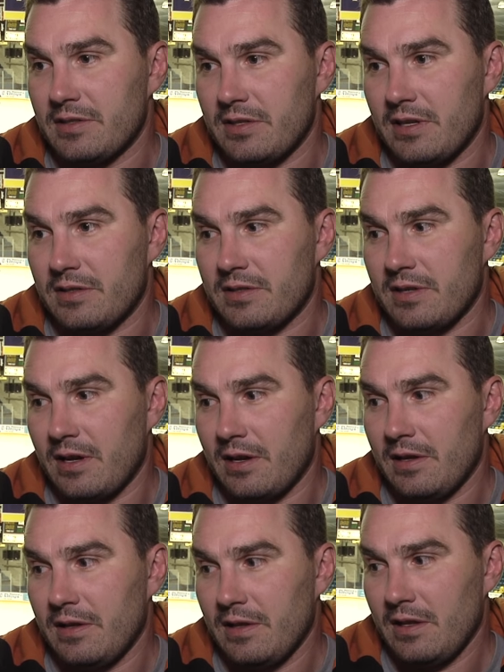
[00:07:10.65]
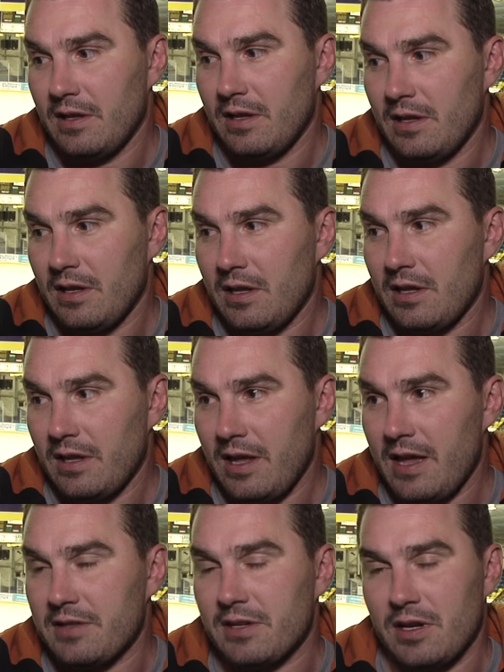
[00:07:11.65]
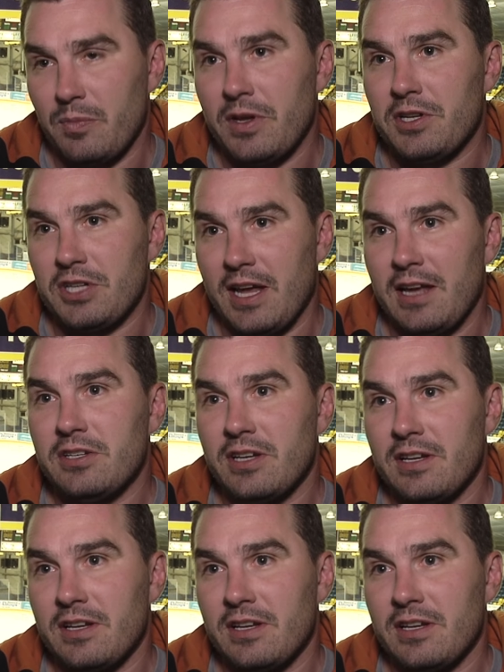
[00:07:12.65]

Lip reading: it's going to be a change,